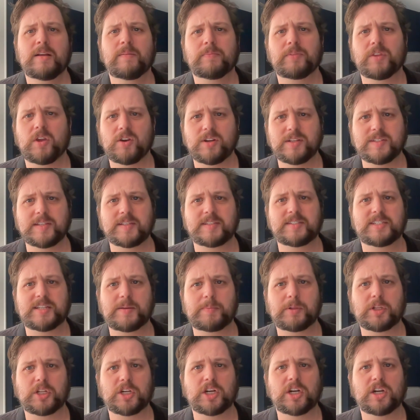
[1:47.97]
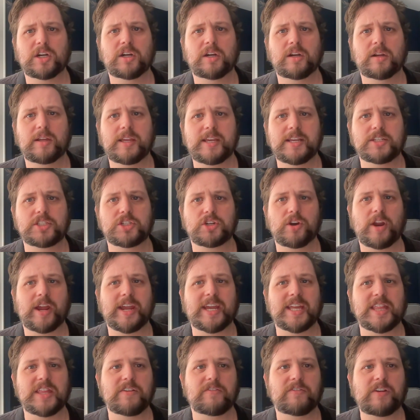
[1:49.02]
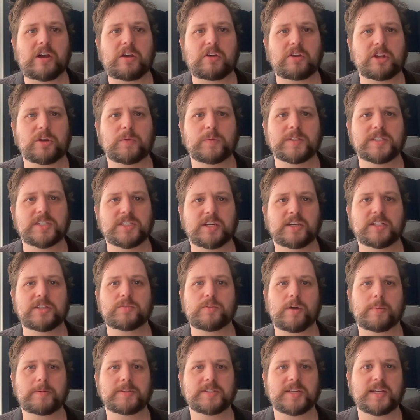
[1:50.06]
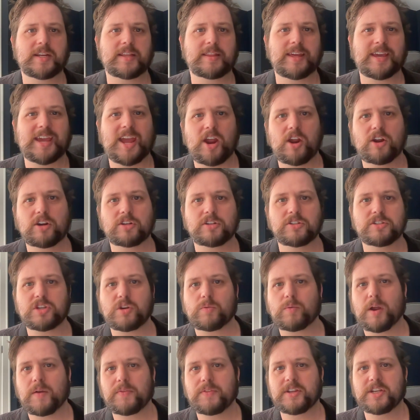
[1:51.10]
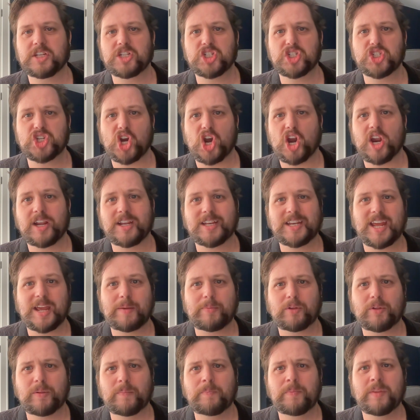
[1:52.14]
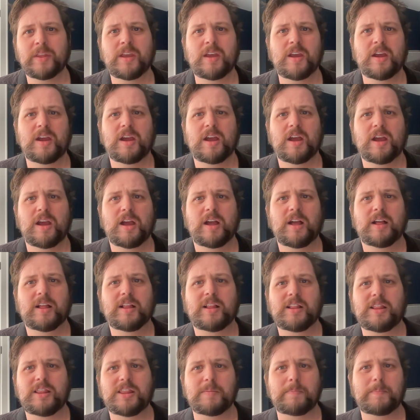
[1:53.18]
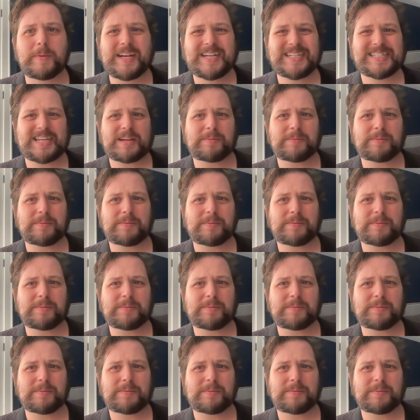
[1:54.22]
There is a similar Easter egg in the Falcon with studs representing the characters around the Jajarik table. The biggest